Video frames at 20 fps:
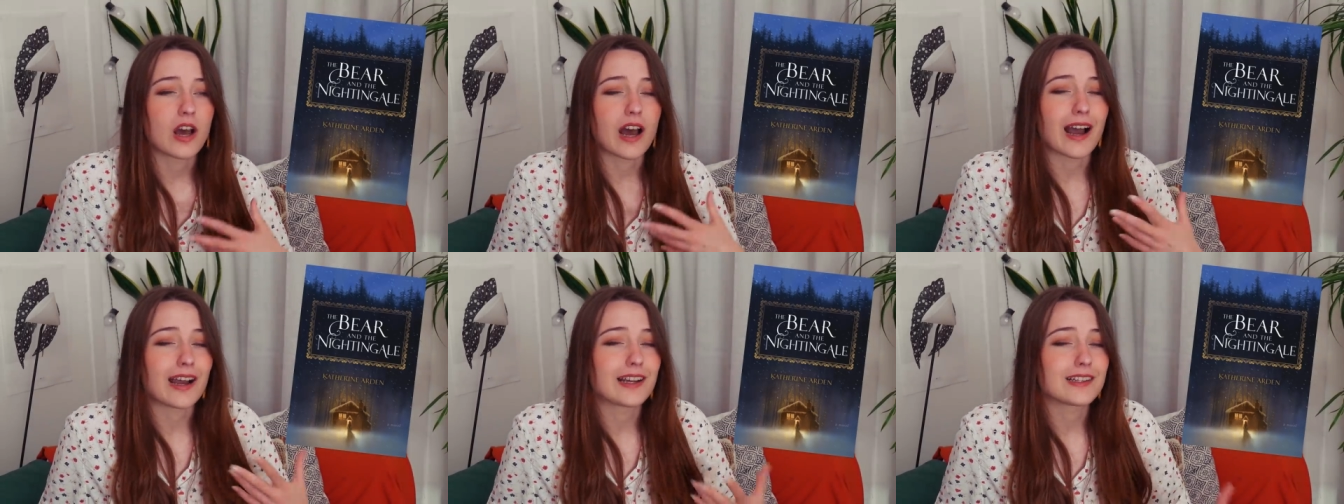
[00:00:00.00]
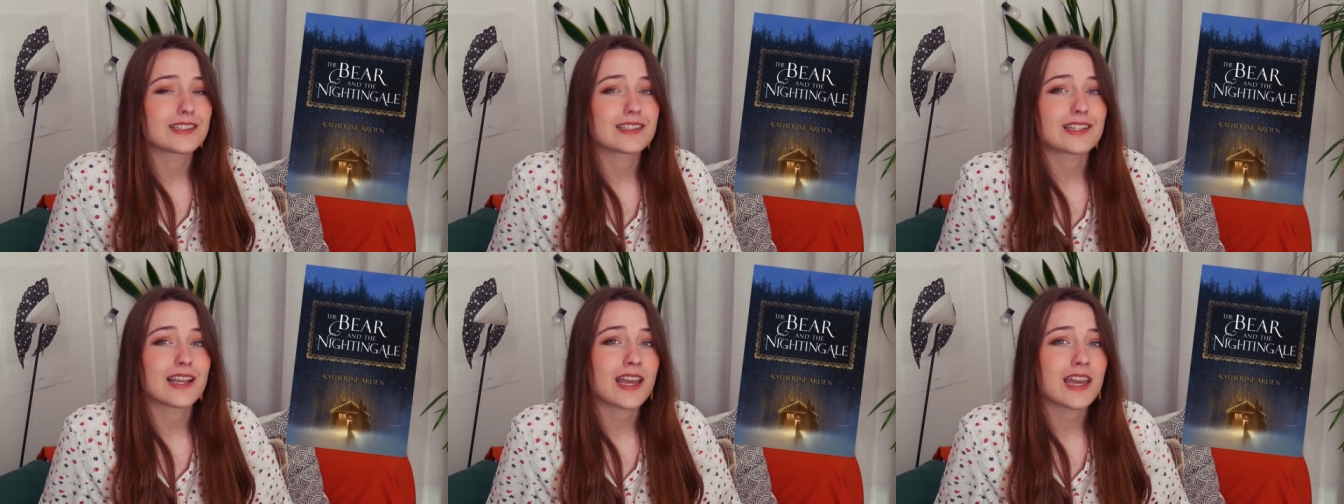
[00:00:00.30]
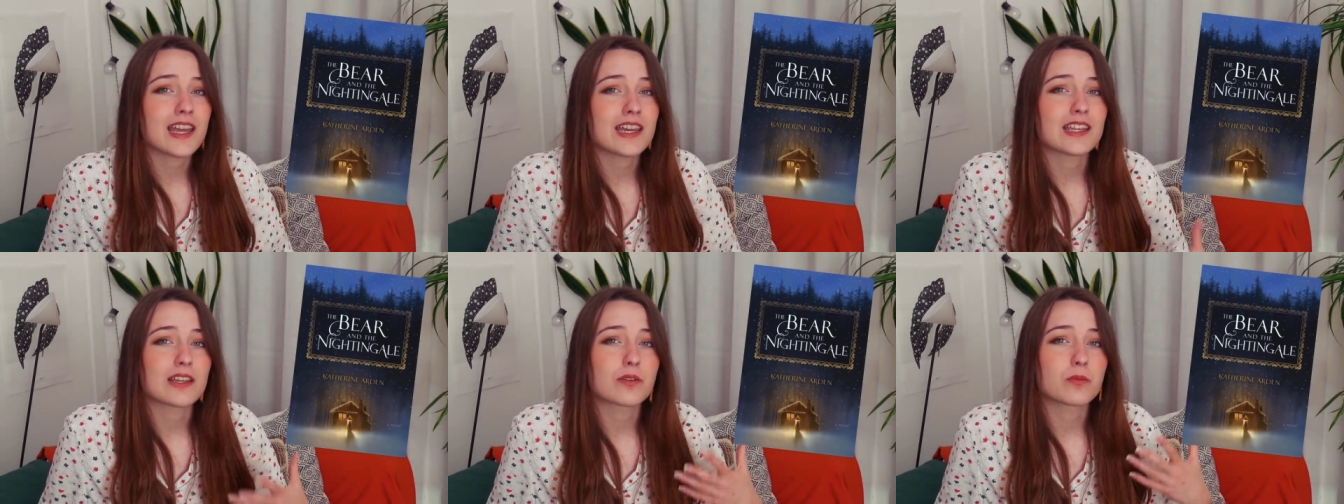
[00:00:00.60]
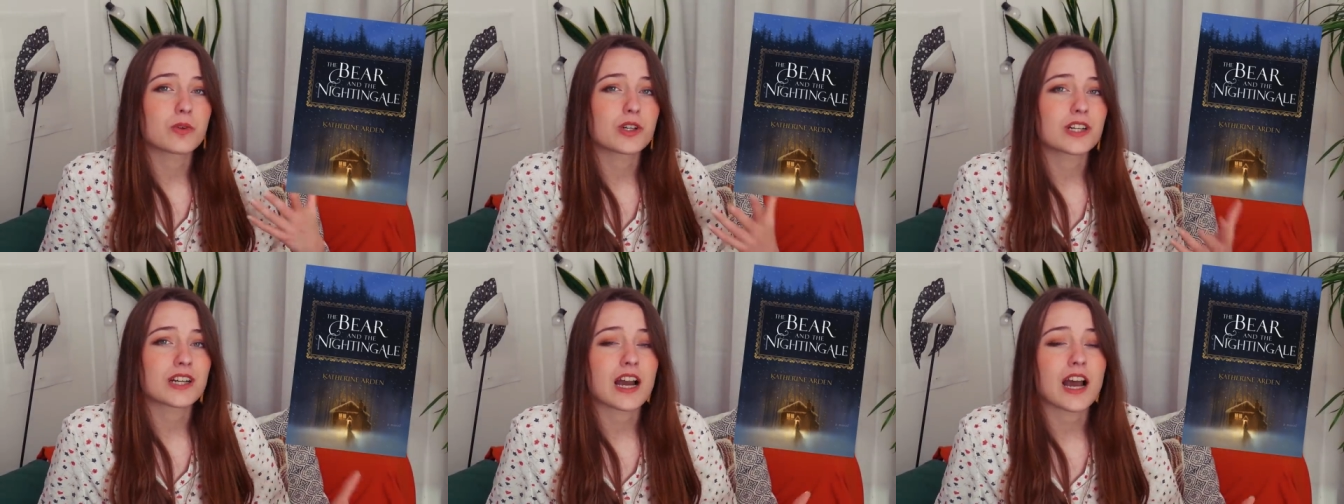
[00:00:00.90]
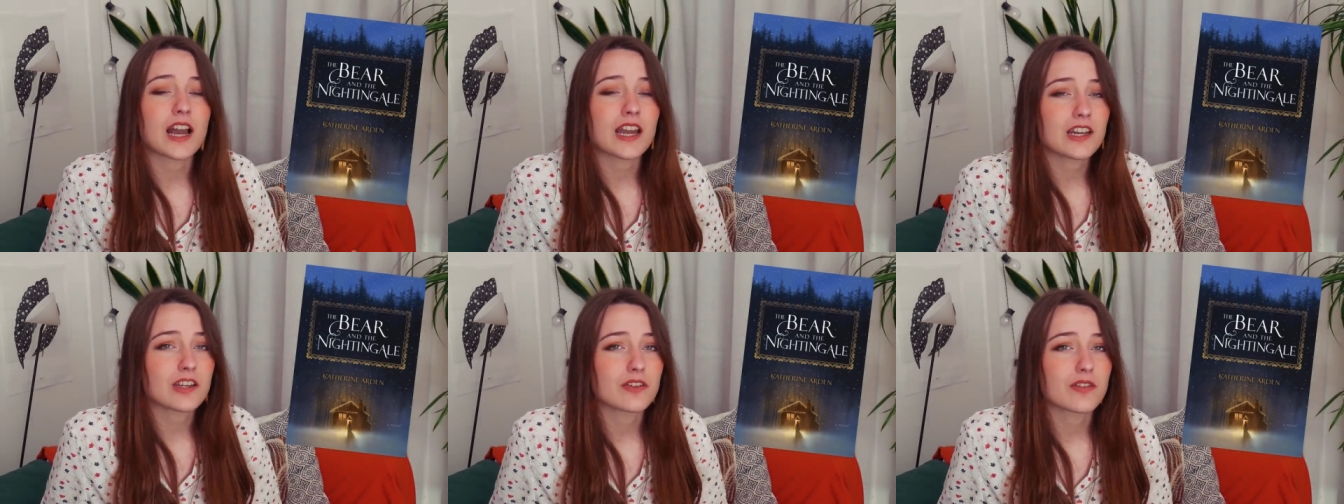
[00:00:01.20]
I'd say that we're
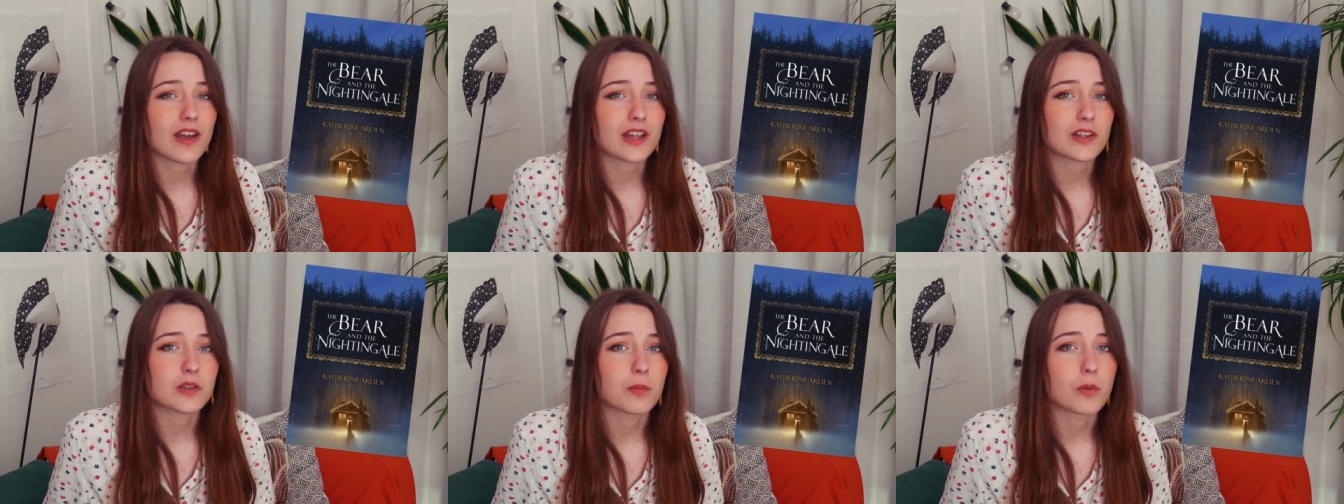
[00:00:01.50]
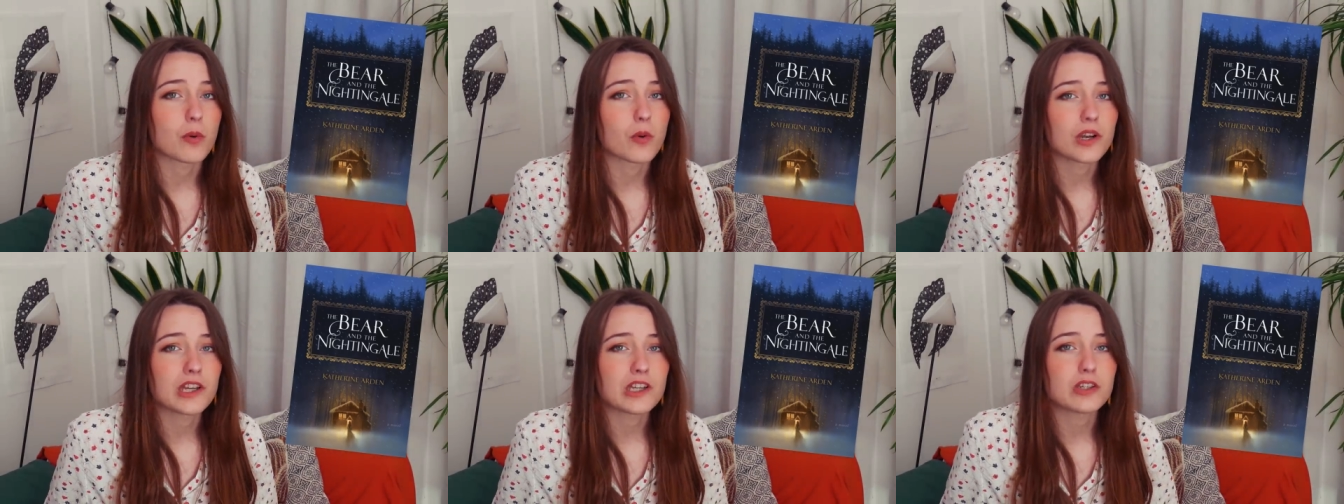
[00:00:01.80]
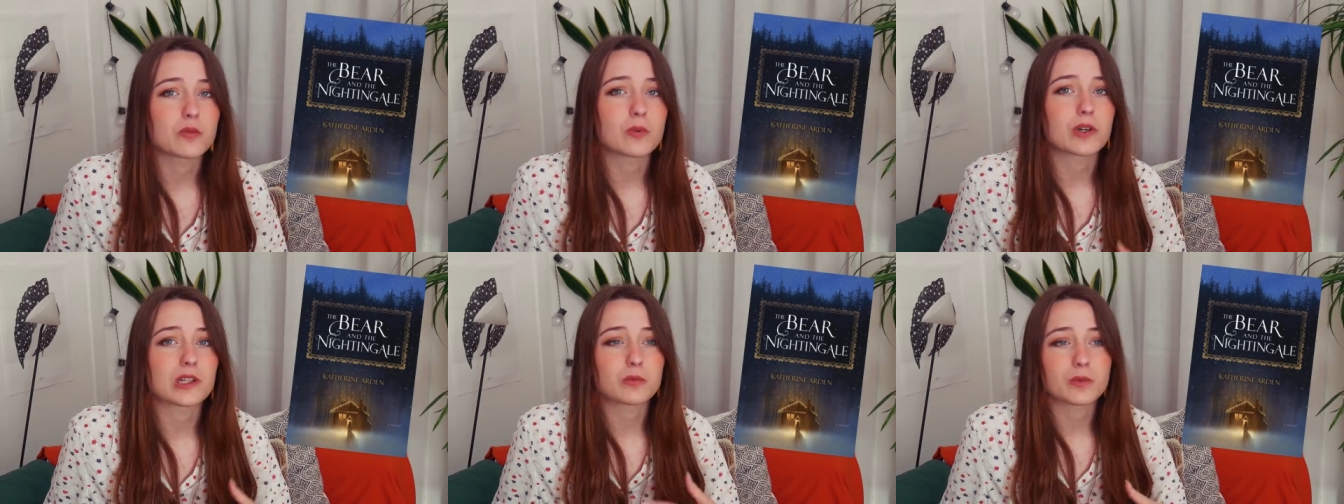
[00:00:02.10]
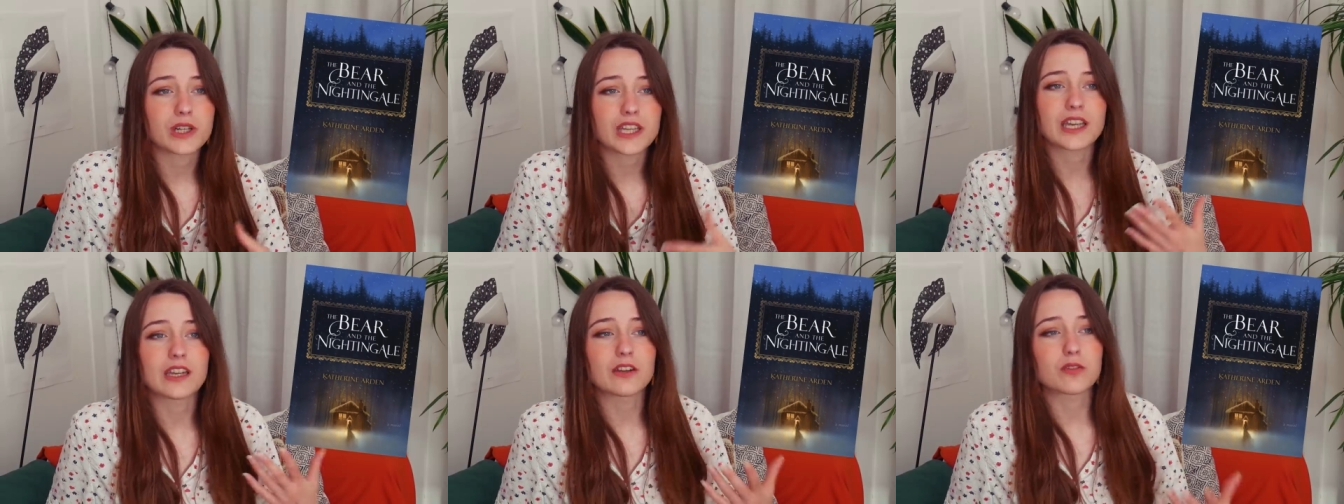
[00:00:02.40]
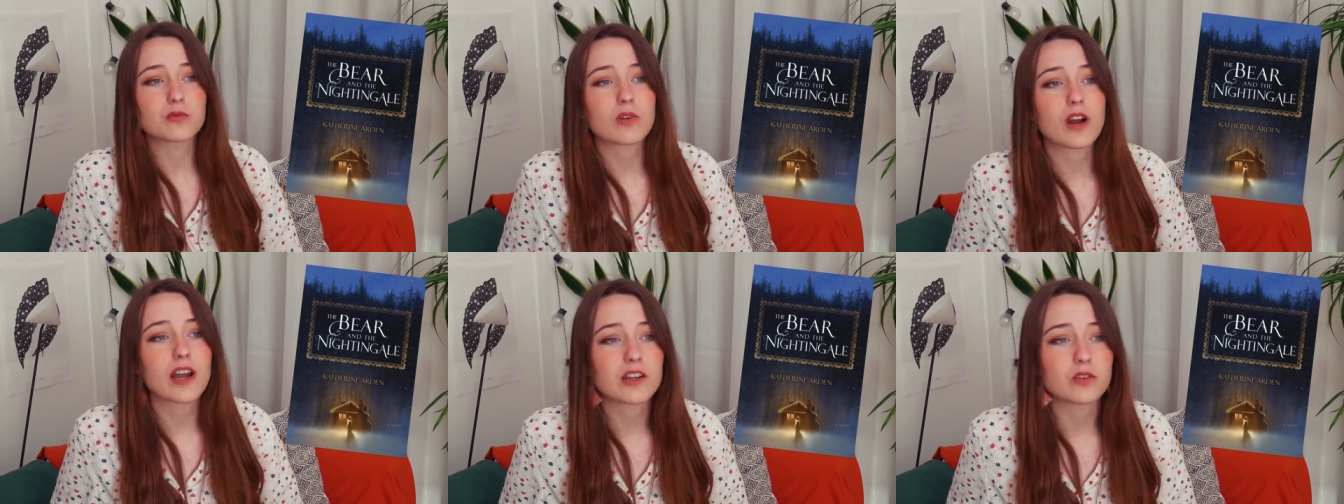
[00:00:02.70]
kind of at the point where we
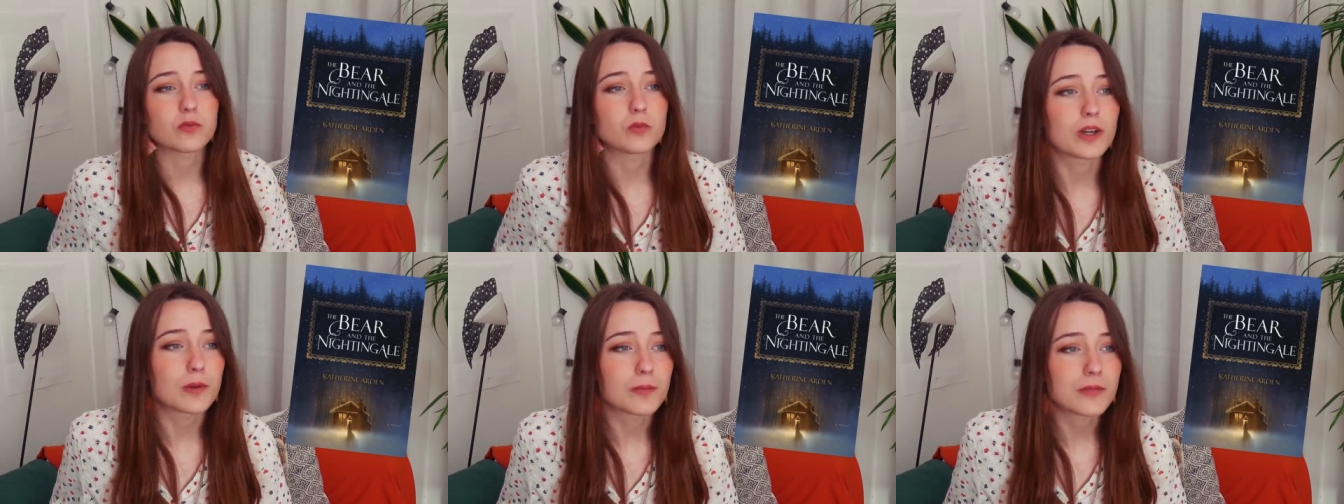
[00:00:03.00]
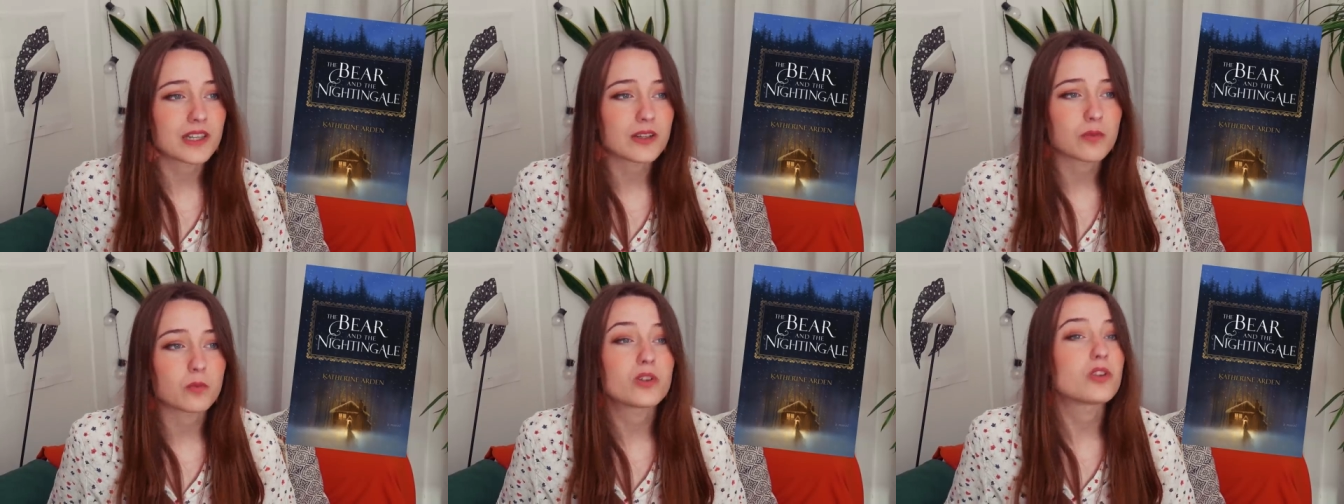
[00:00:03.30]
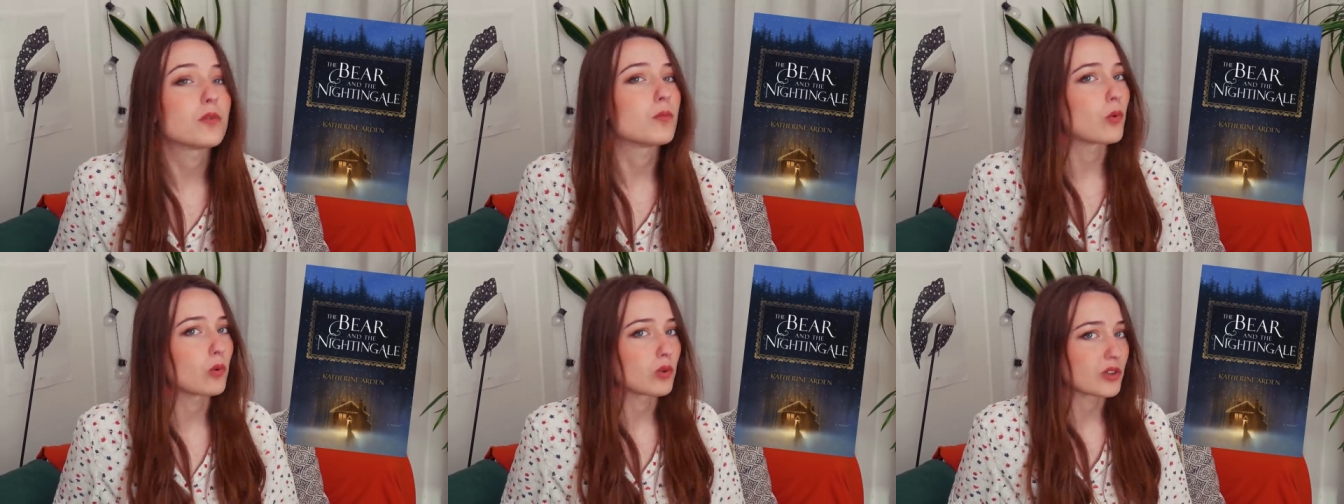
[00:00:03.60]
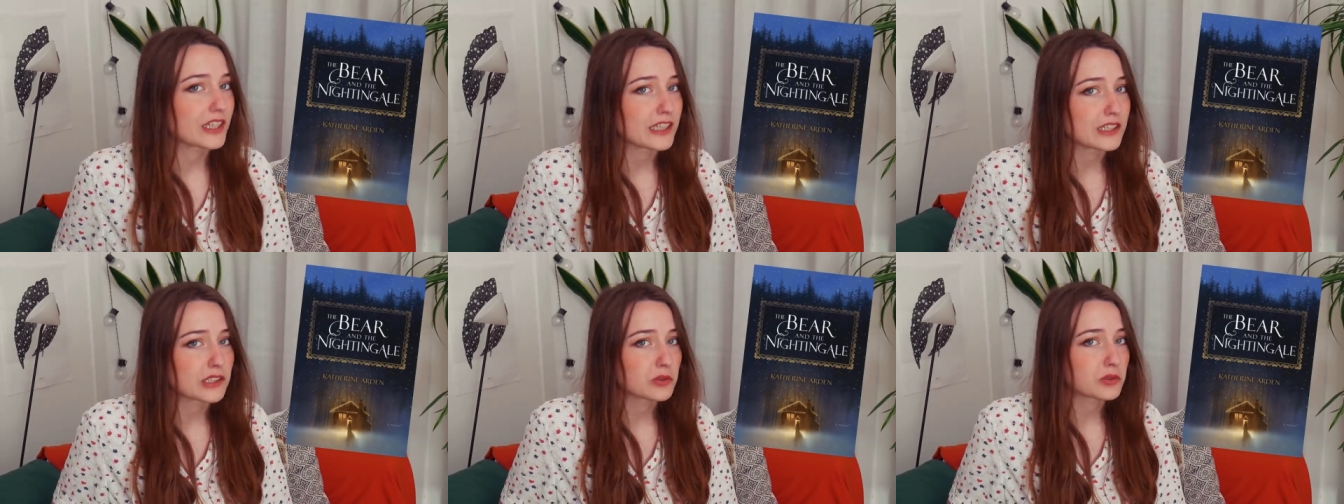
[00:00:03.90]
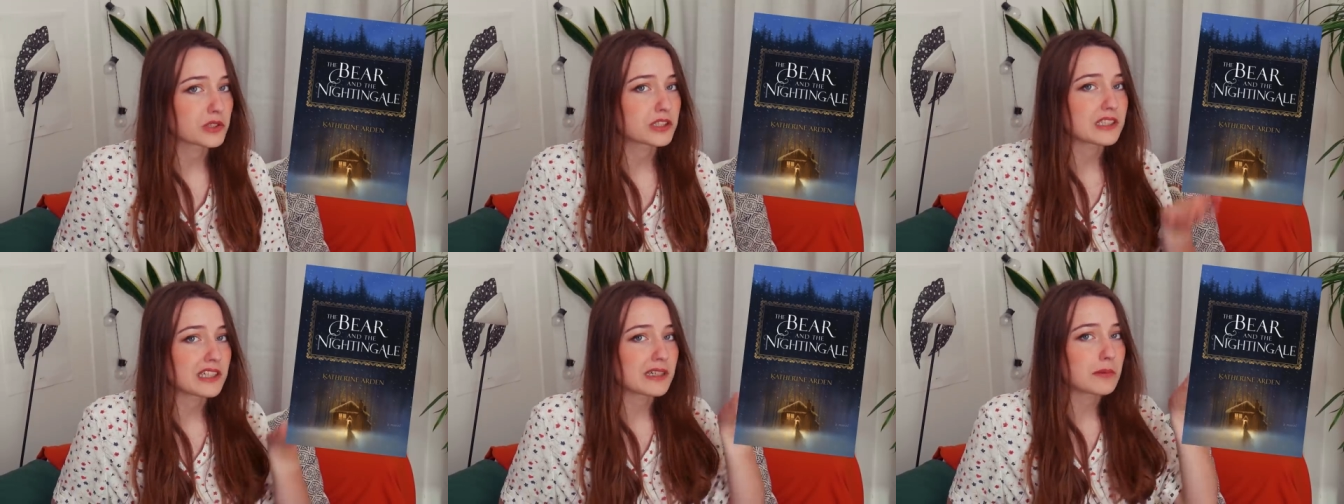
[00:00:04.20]
can write women with more
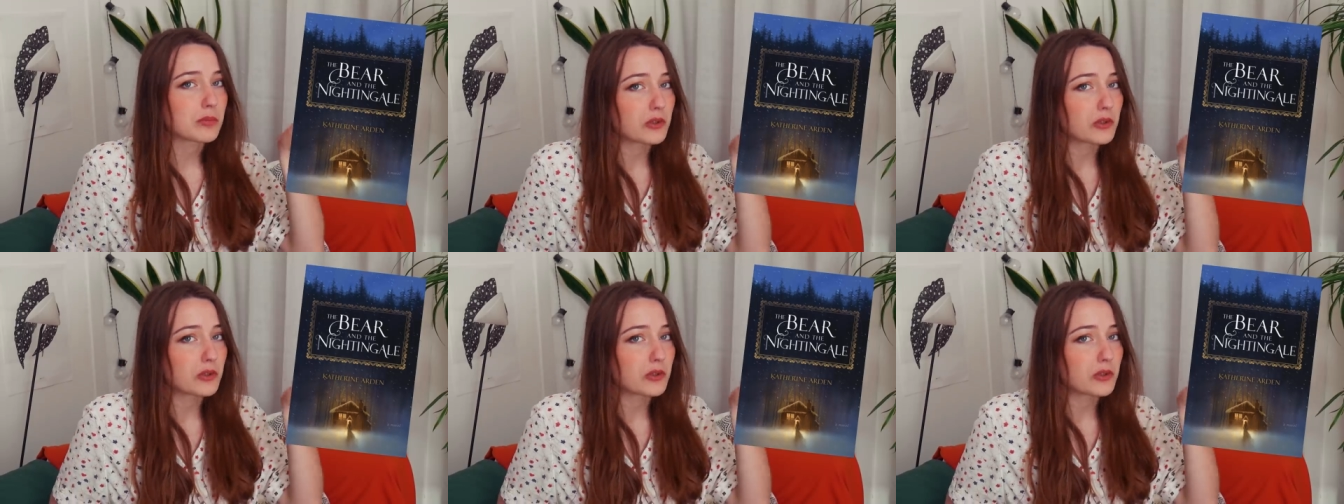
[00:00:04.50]
interesting